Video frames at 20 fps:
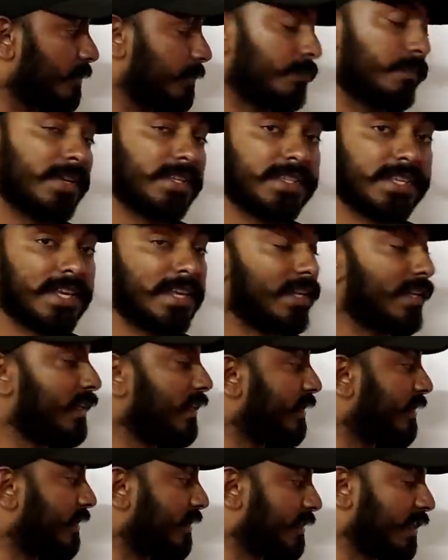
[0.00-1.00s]

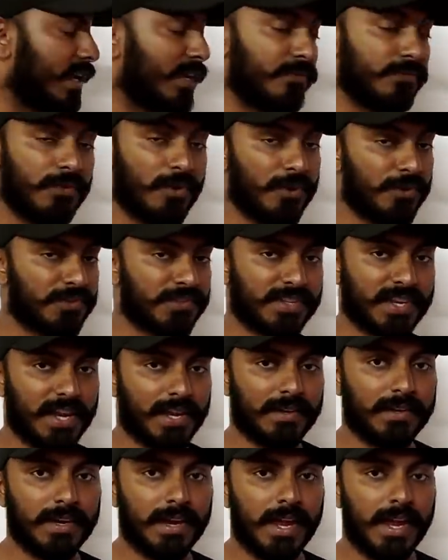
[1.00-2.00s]
basically design for scale.